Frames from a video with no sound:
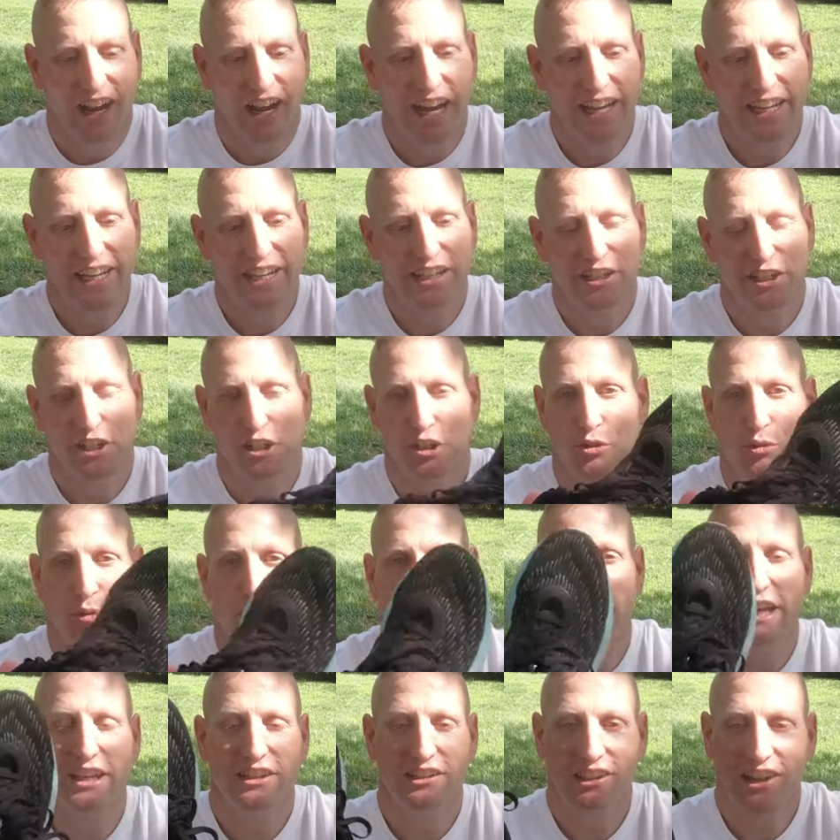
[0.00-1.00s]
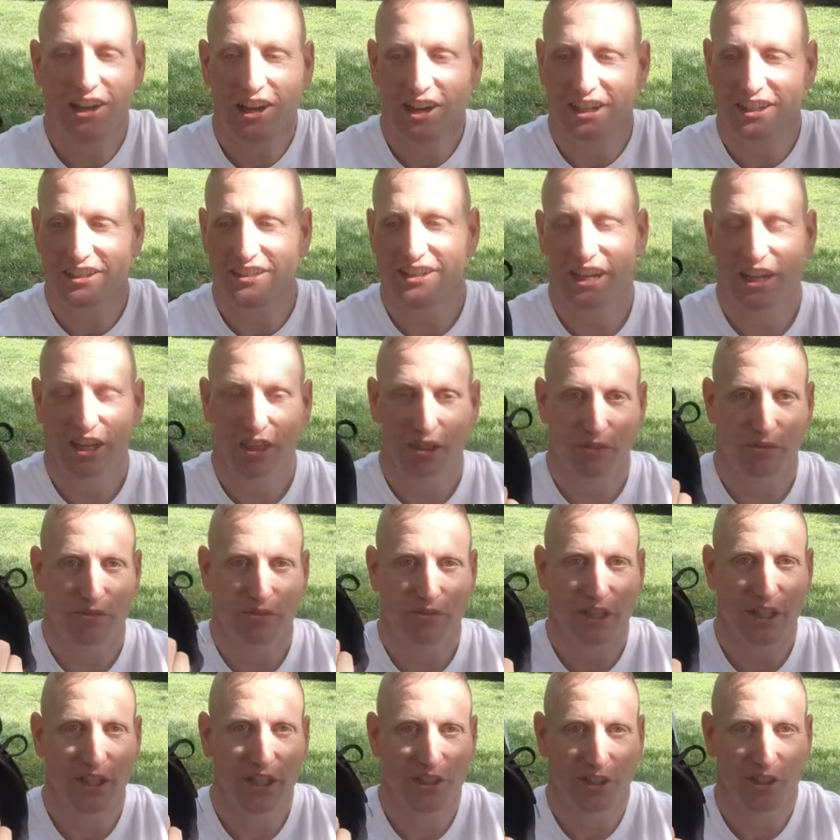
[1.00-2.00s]
I get a great lockdown
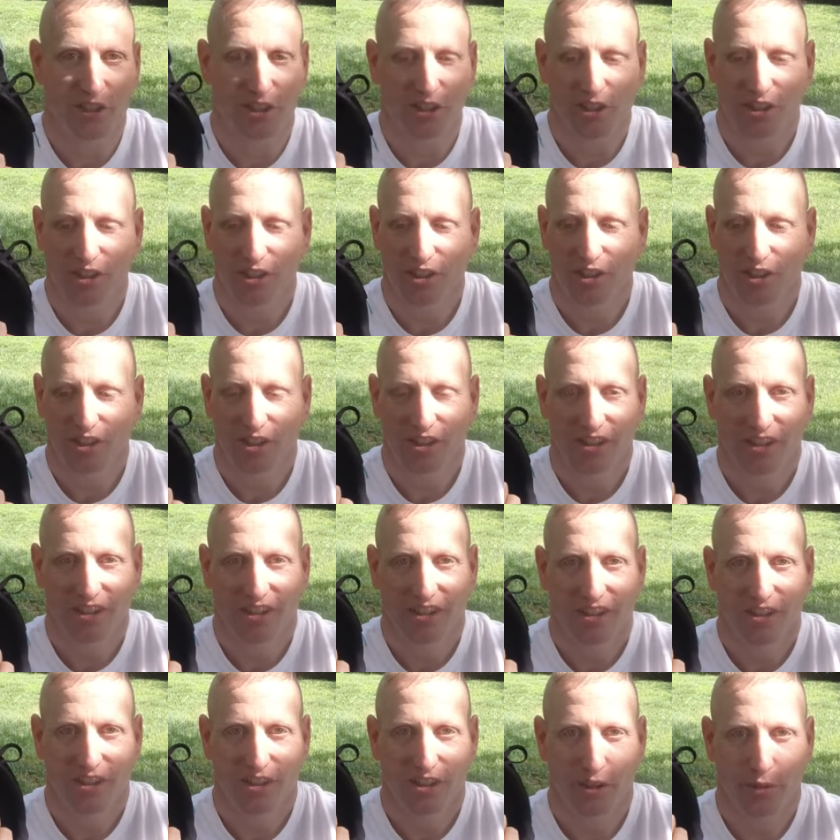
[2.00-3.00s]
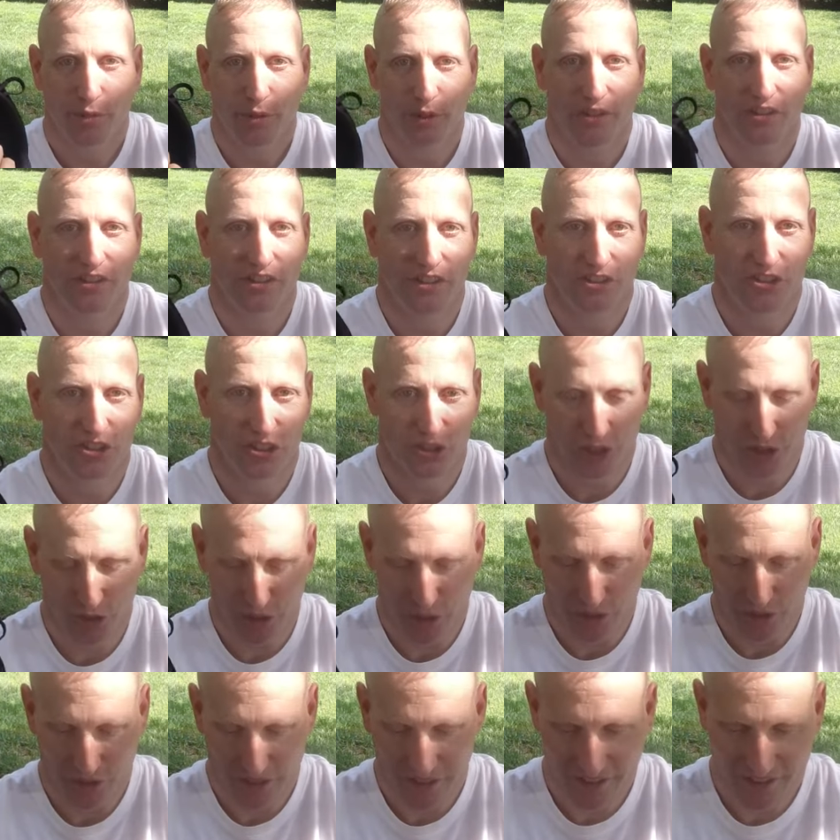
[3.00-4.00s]
feel with this
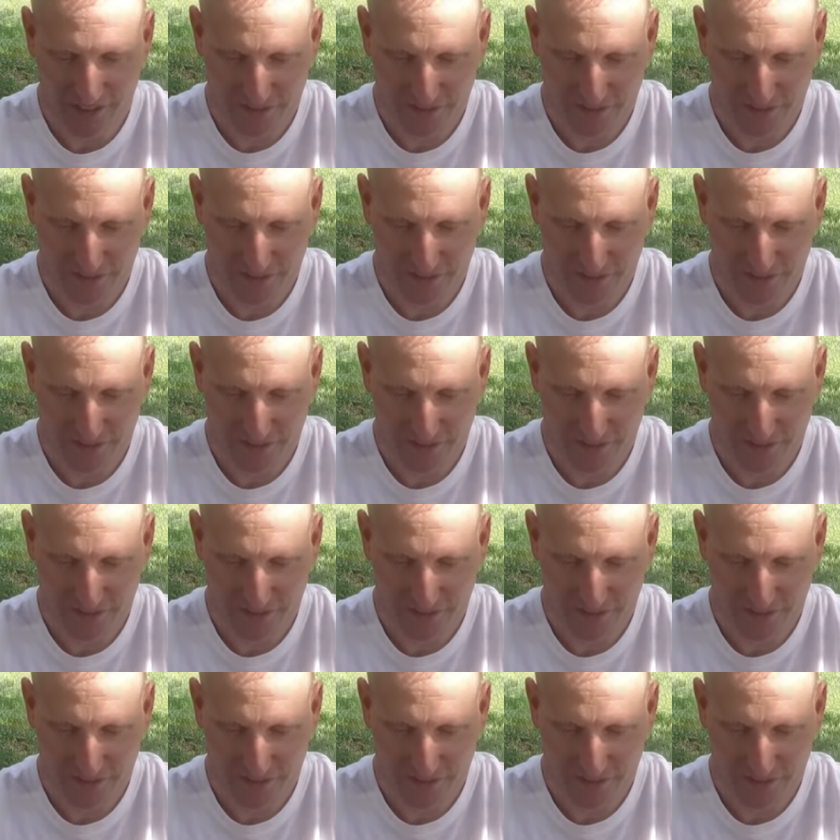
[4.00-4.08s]
shoe.